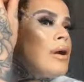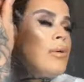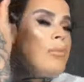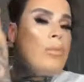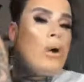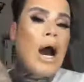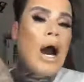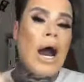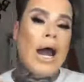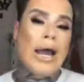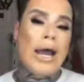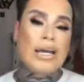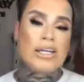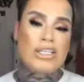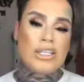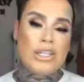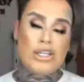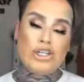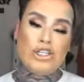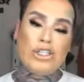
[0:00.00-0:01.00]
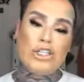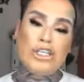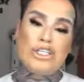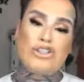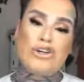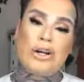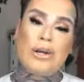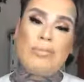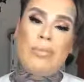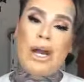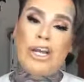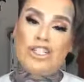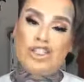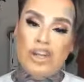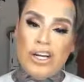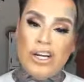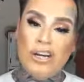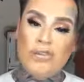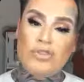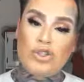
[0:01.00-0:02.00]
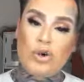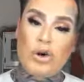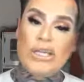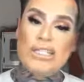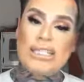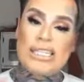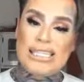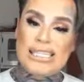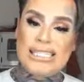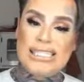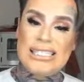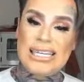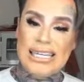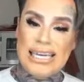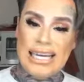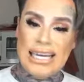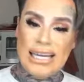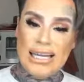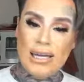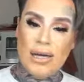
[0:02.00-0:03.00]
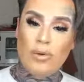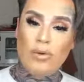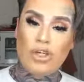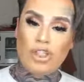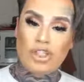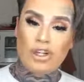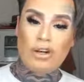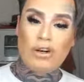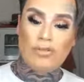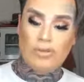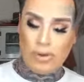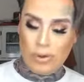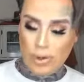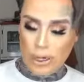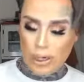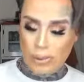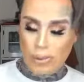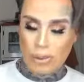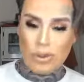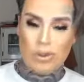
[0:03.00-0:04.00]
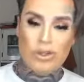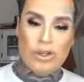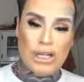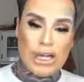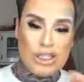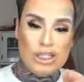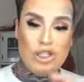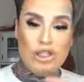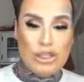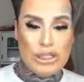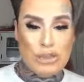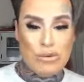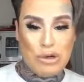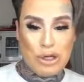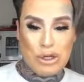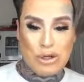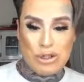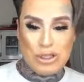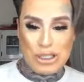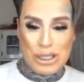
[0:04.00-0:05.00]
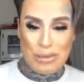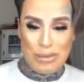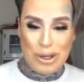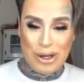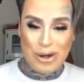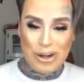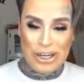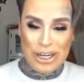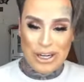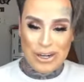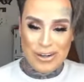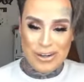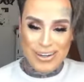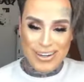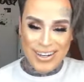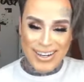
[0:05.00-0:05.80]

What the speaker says: But I actually usually drink, my drink of choice is tequila with sugar-free Red Bull. So that's usually what you'll see me on here.